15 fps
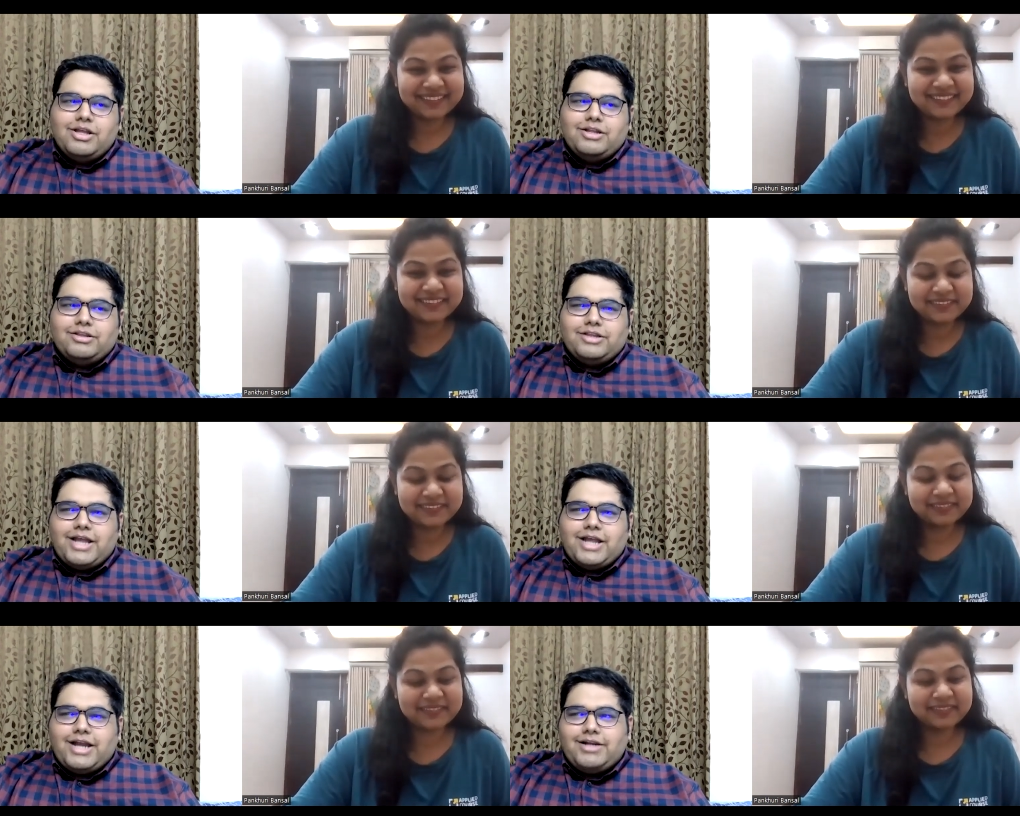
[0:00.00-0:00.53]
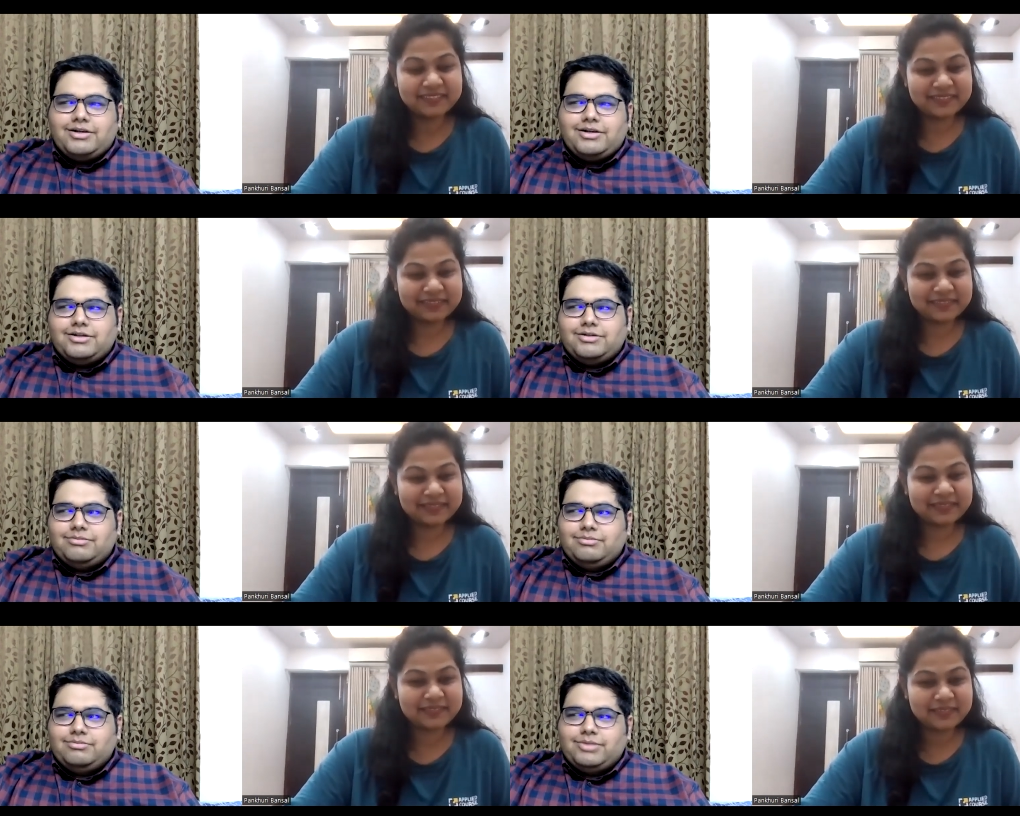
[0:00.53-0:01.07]
Speaker 1: that
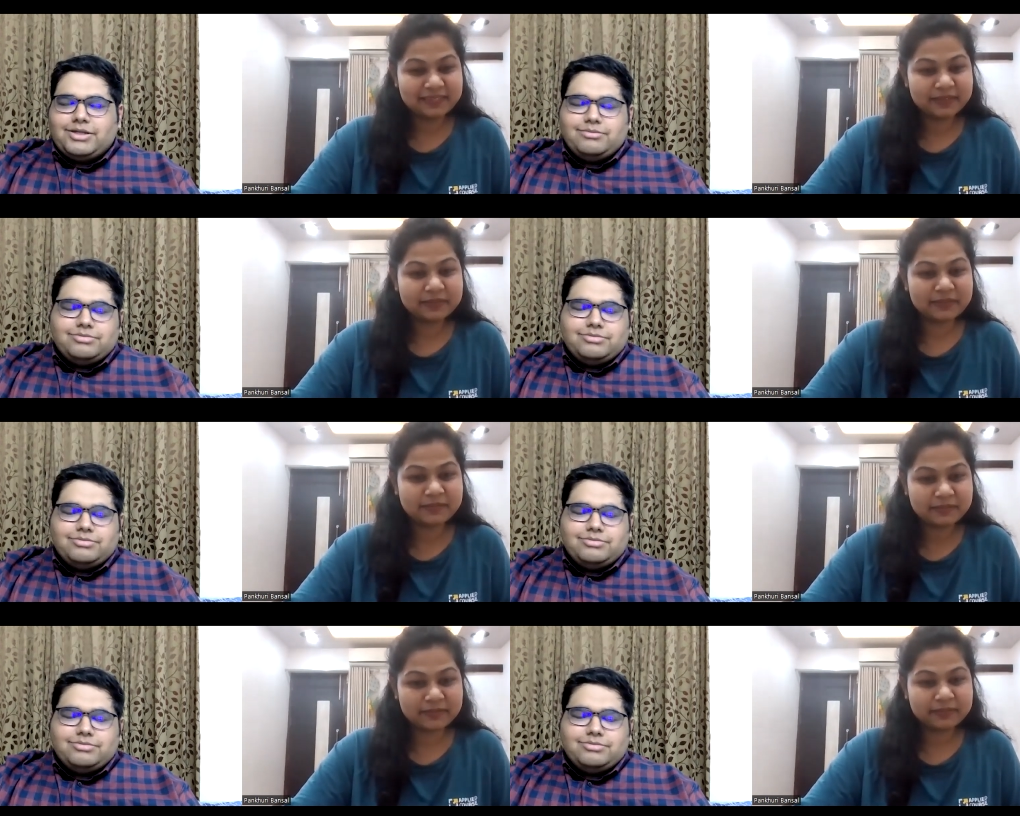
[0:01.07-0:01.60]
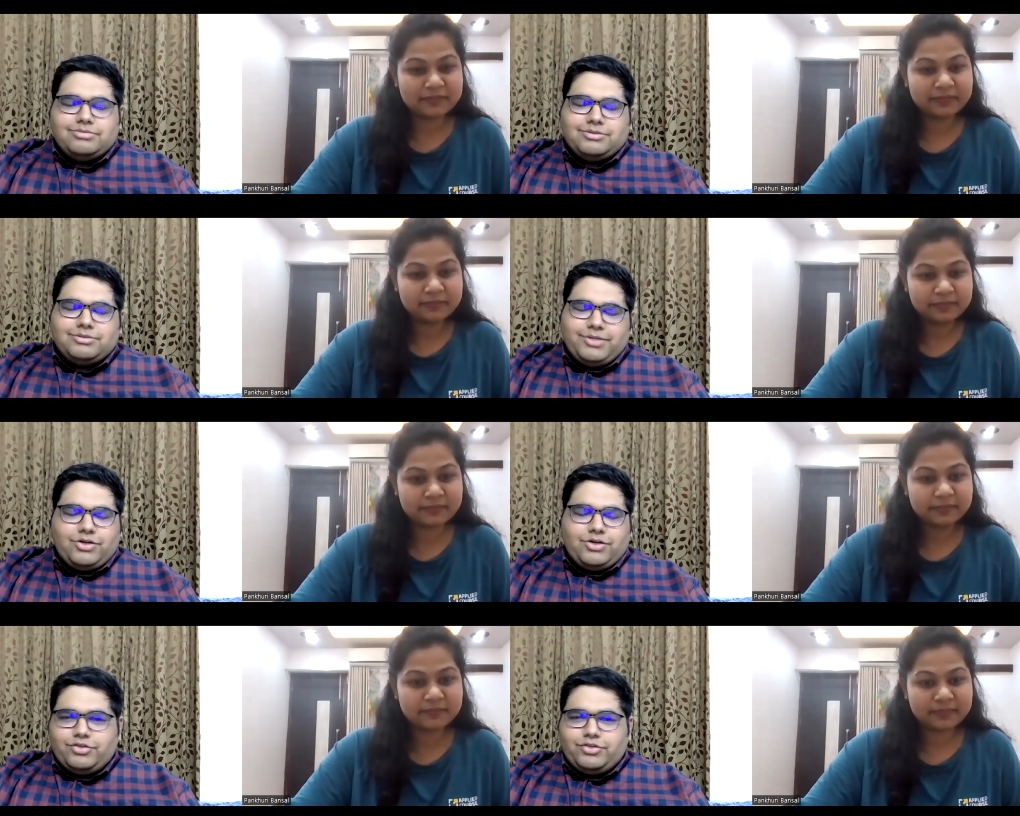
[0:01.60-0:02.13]
becomes a bit of
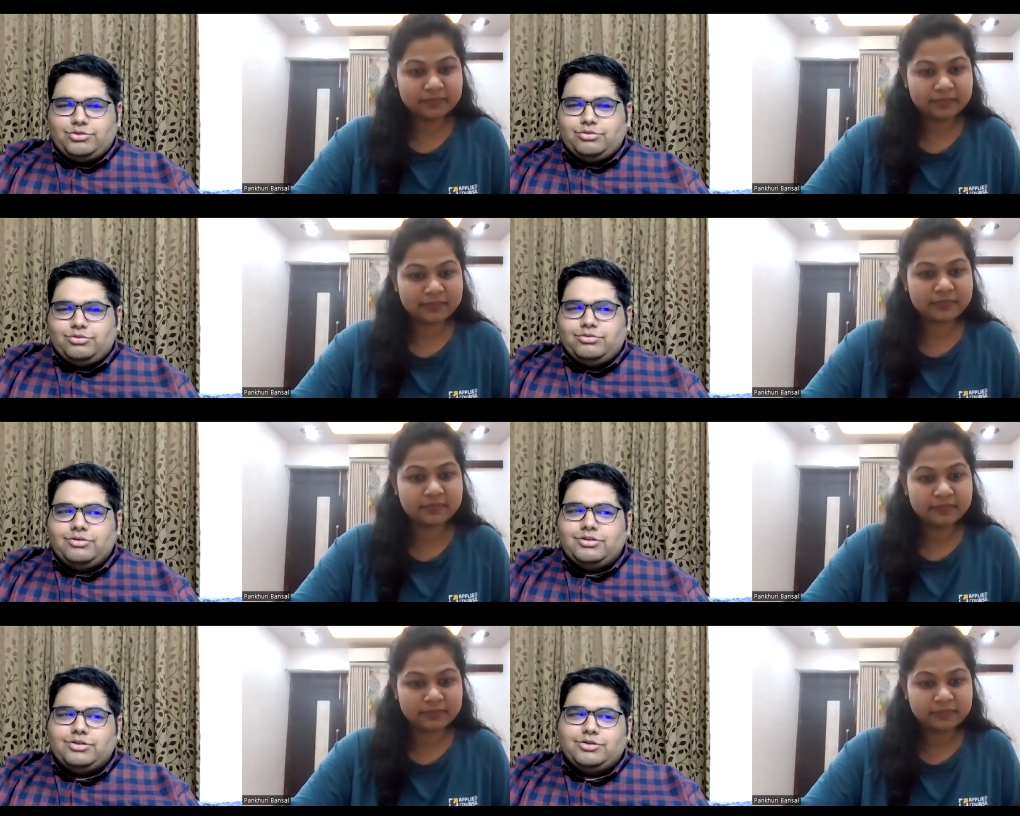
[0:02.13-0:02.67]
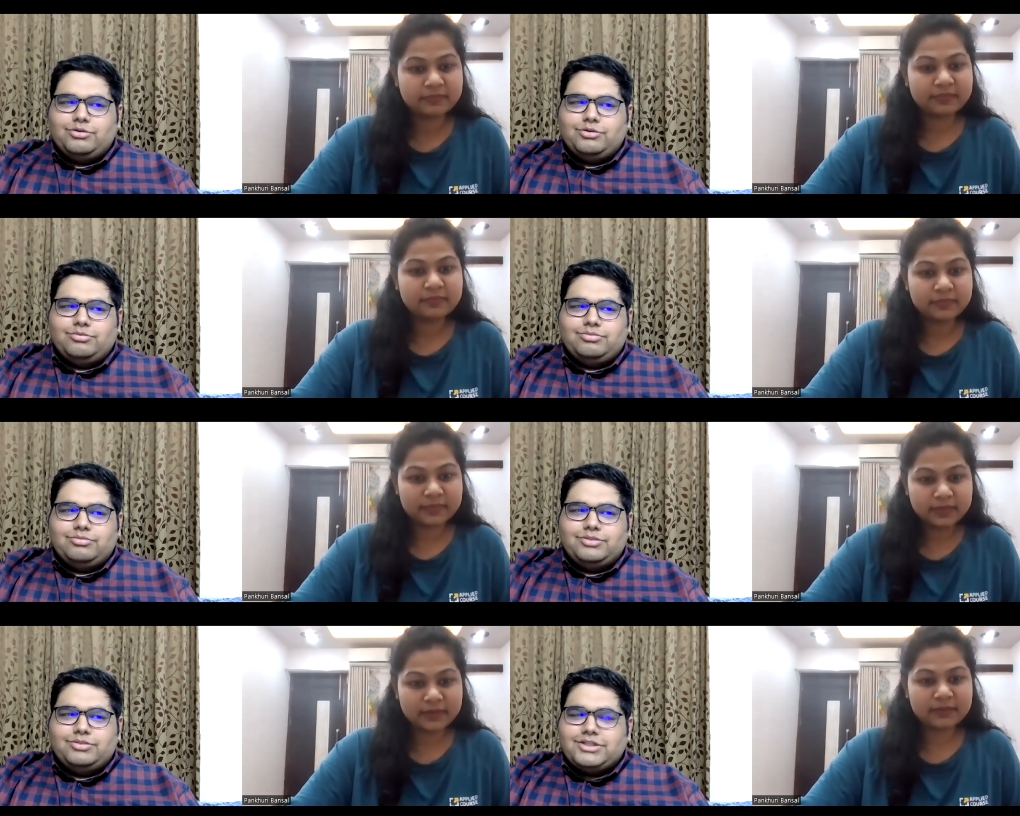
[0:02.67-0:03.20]
issue. So
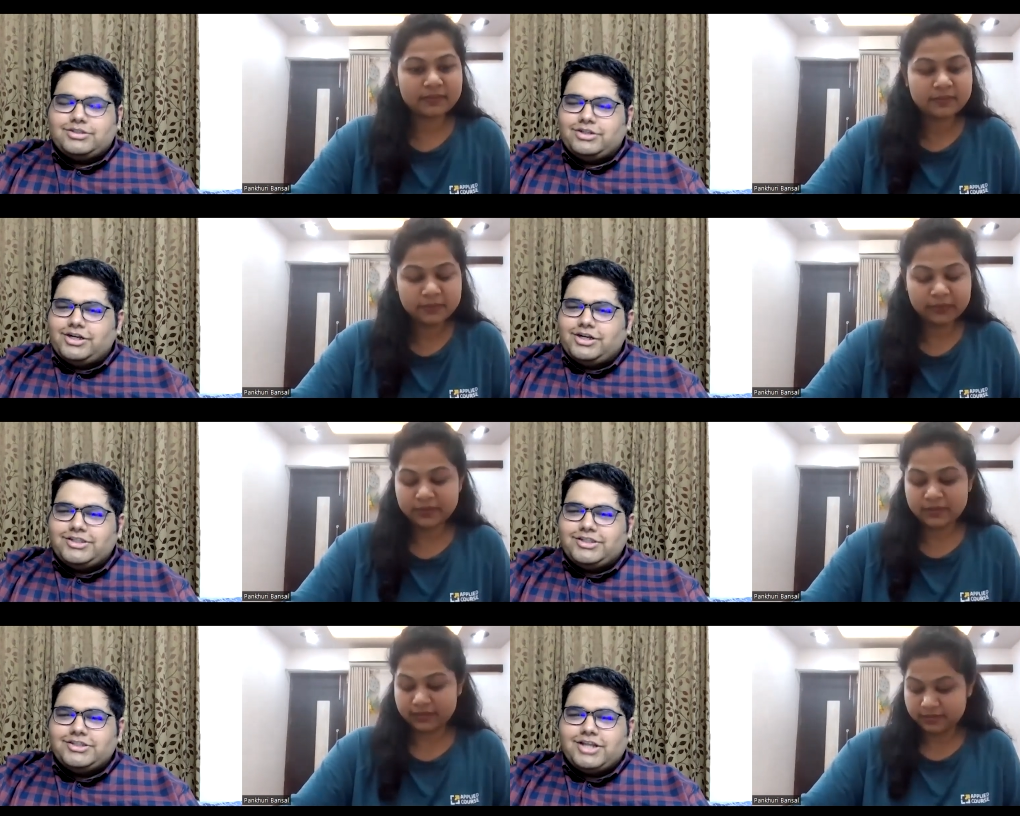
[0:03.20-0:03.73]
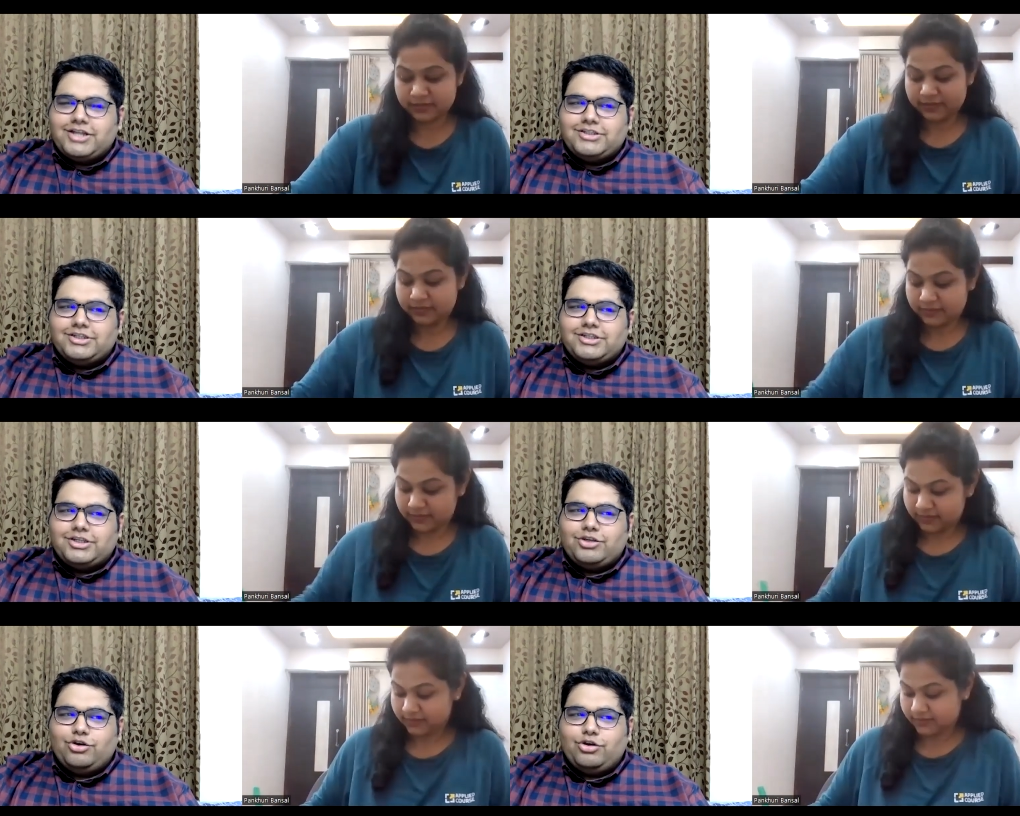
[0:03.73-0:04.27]
just releasing the answer key
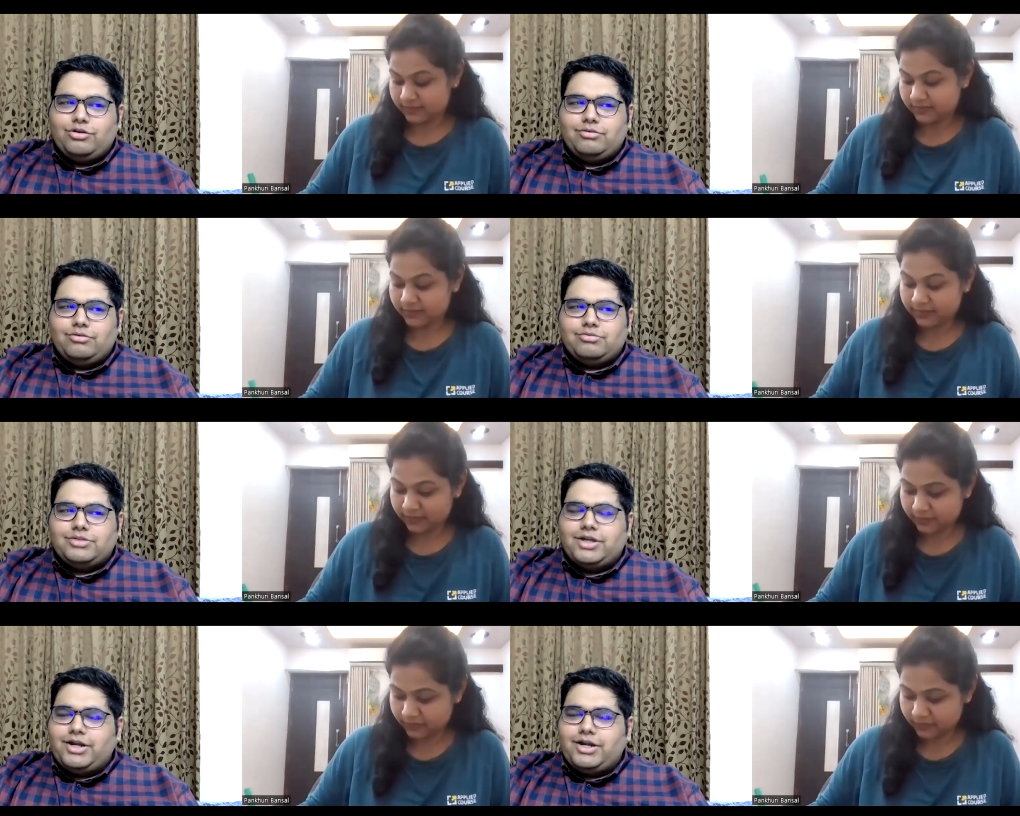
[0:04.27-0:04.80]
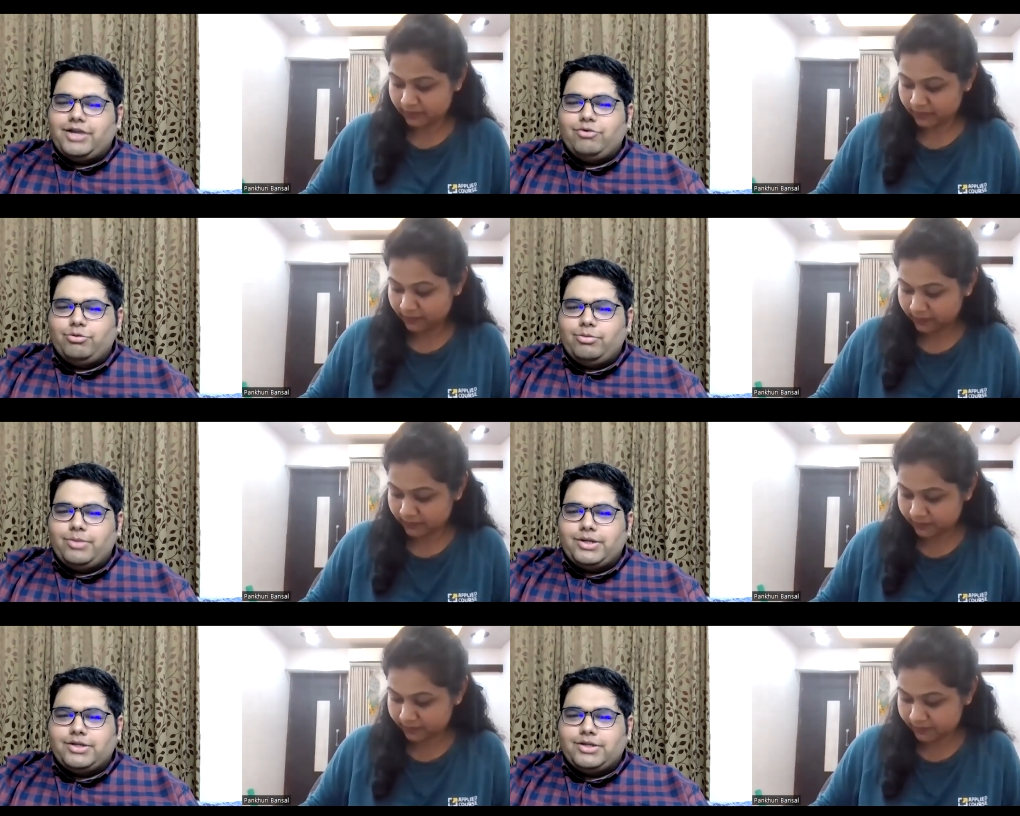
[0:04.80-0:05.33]
on Sunday would be
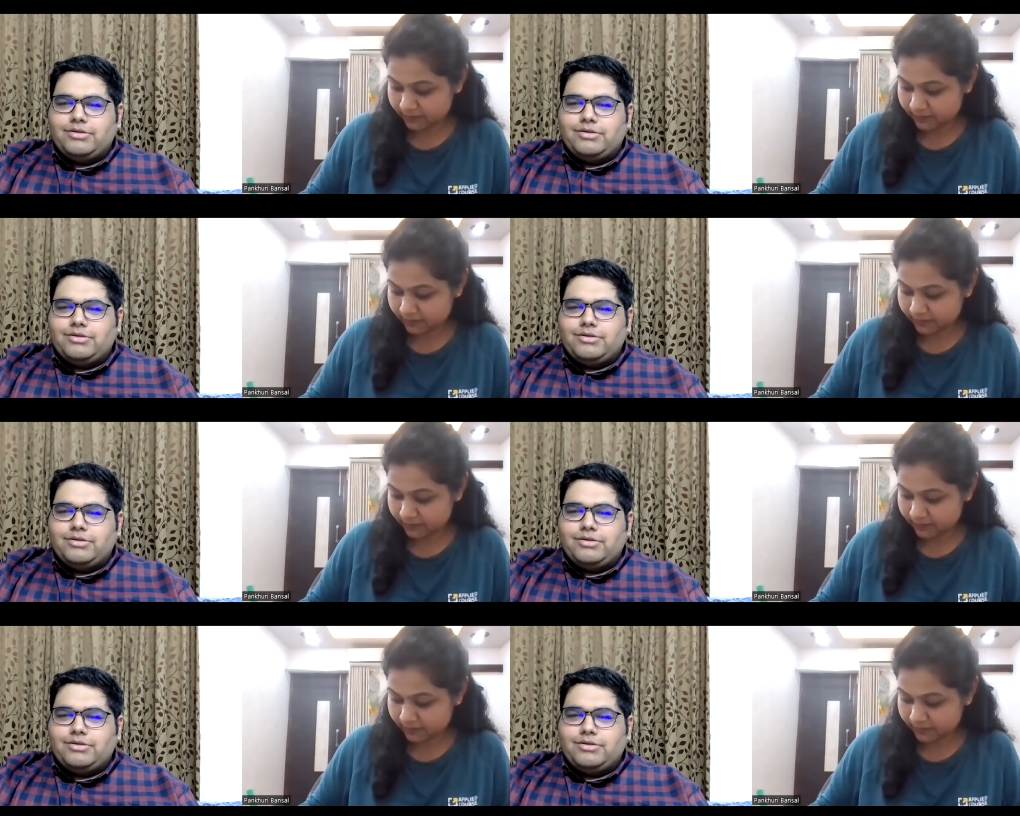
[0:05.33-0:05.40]
better.